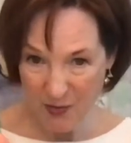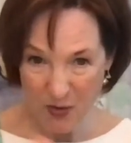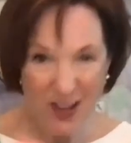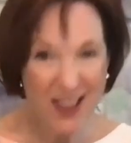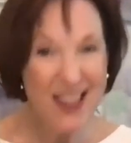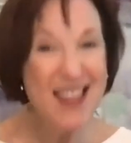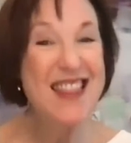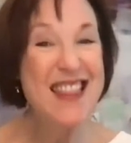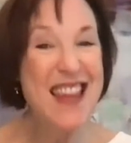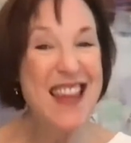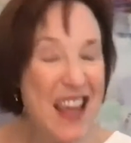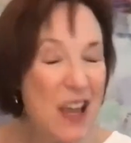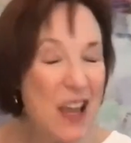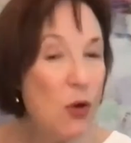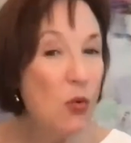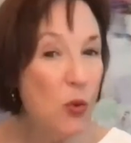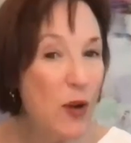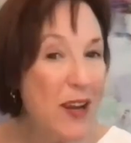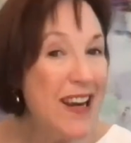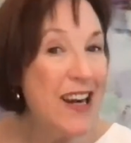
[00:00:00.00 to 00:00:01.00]
We
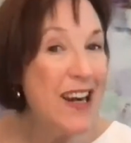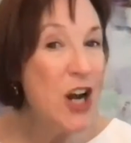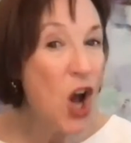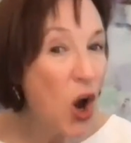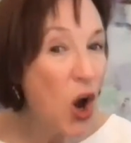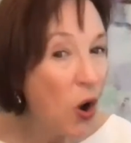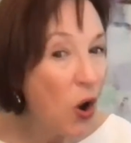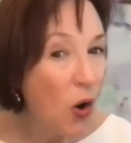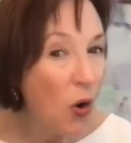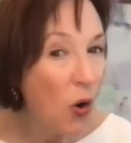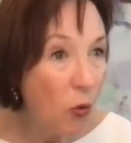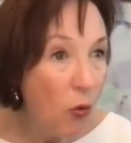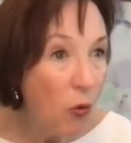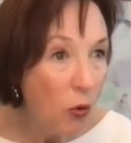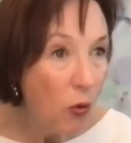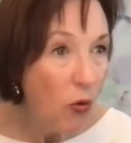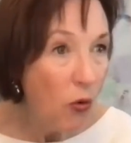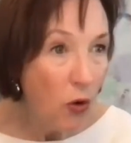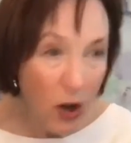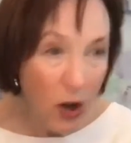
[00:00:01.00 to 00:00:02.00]
think we know.
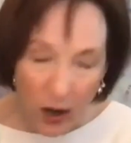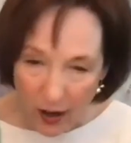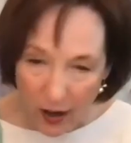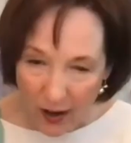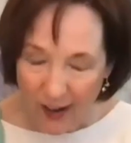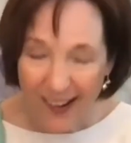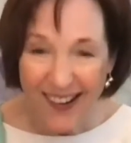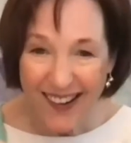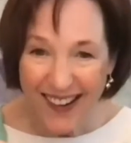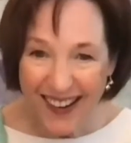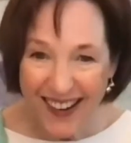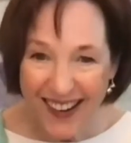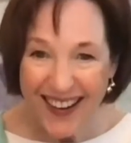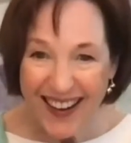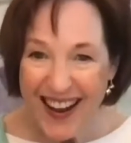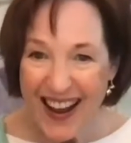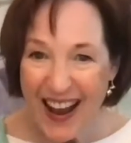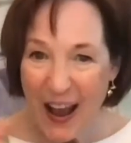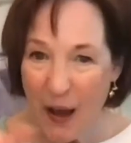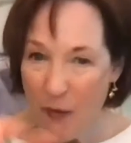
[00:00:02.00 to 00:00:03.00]

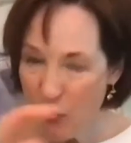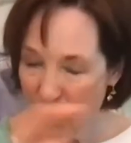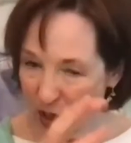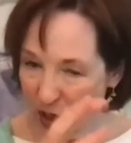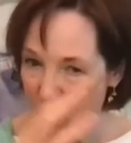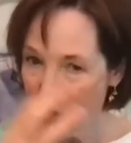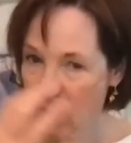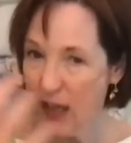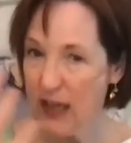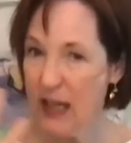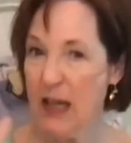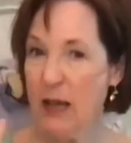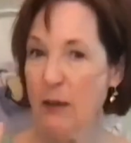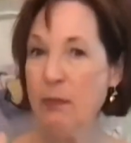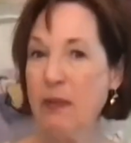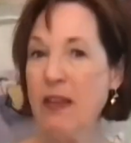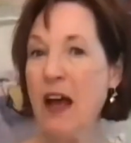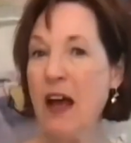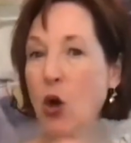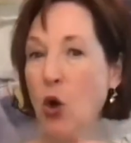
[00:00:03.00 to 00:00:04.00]
And we don't
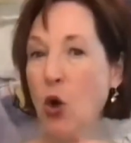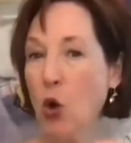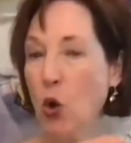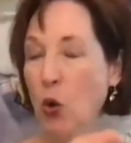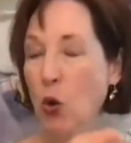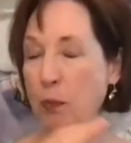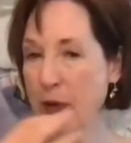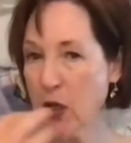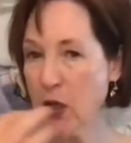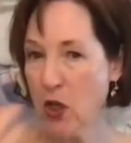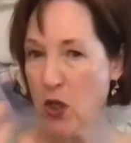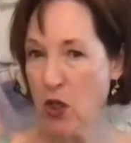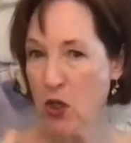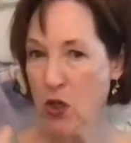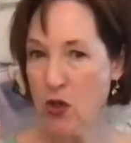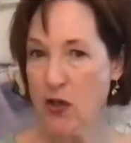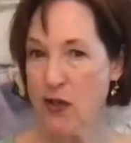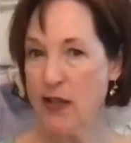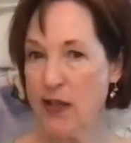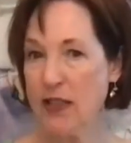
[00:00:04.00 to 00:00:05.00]
keep that open,
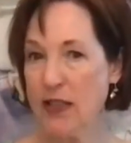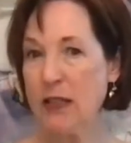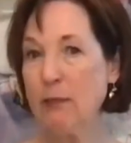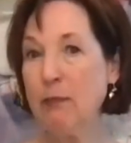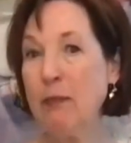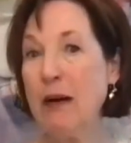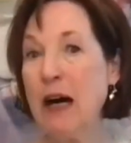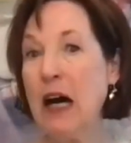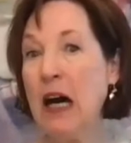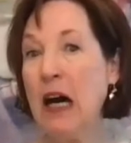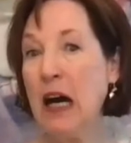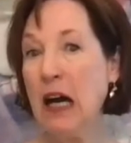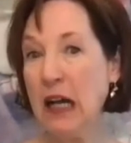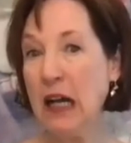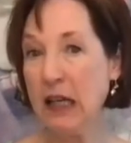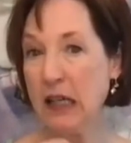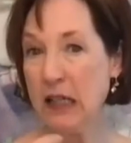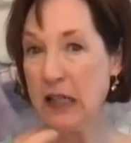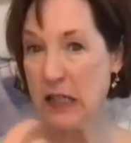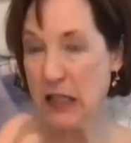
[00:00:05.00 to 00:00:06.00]
curious
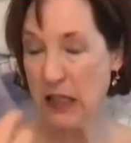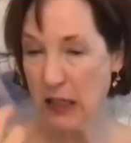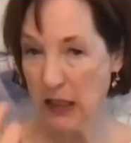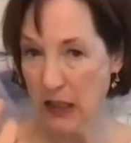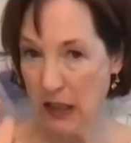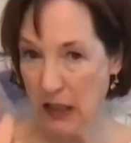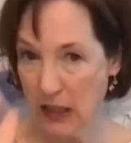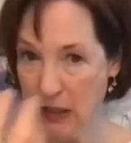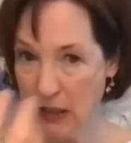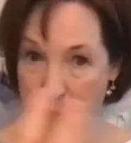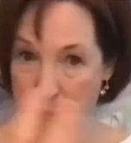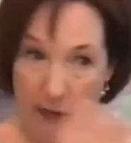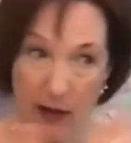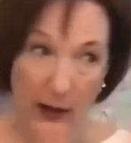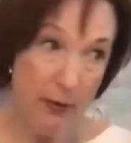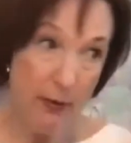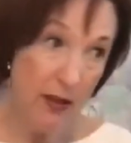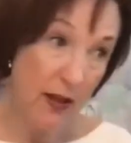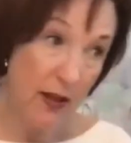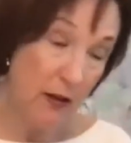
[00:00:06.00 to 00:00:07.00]
mind.
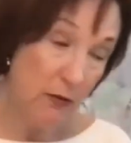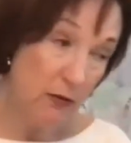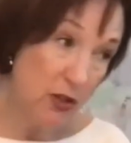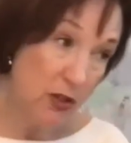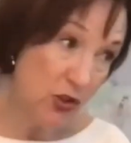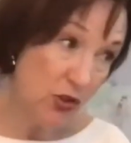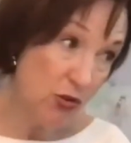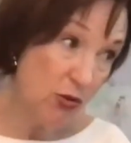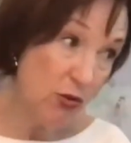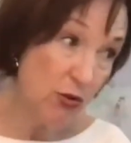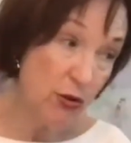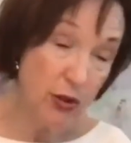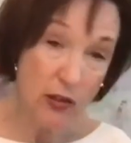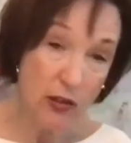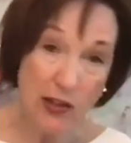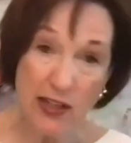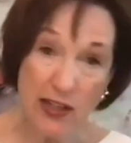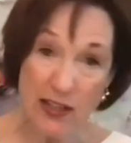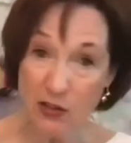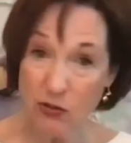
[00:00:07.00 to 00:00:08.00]
Maybe that was true in the
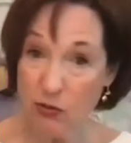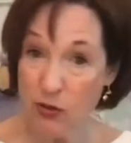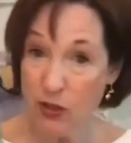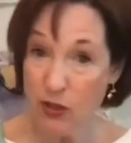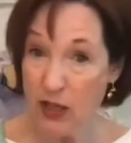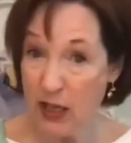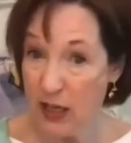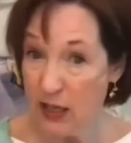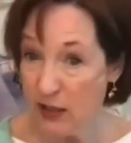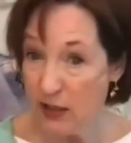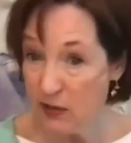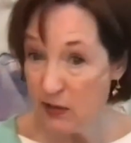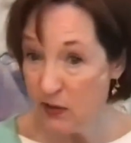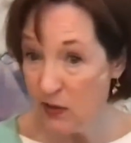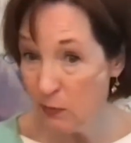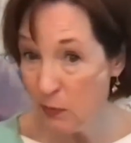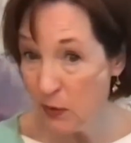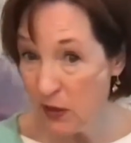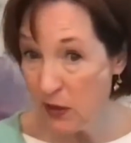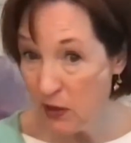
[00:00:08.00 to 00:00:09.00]
last three
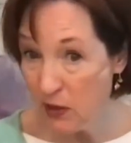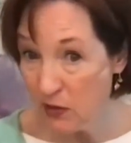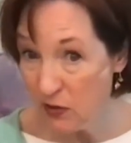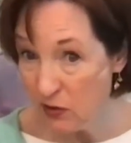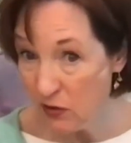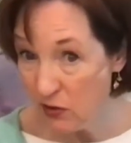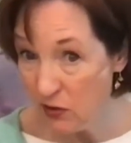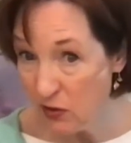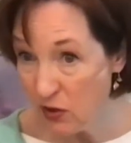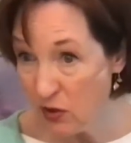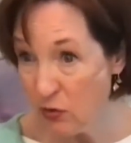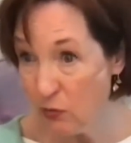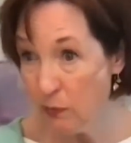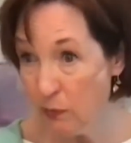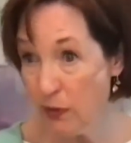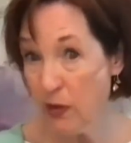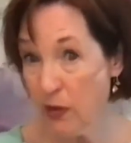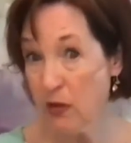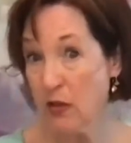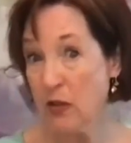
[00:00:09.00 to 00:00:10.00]
cases, but this is a new
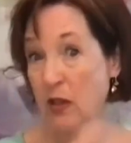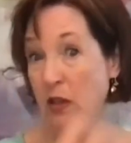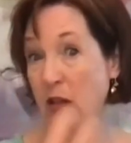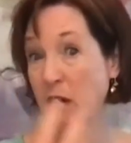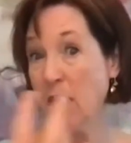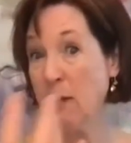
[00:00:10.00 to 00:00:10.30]
person.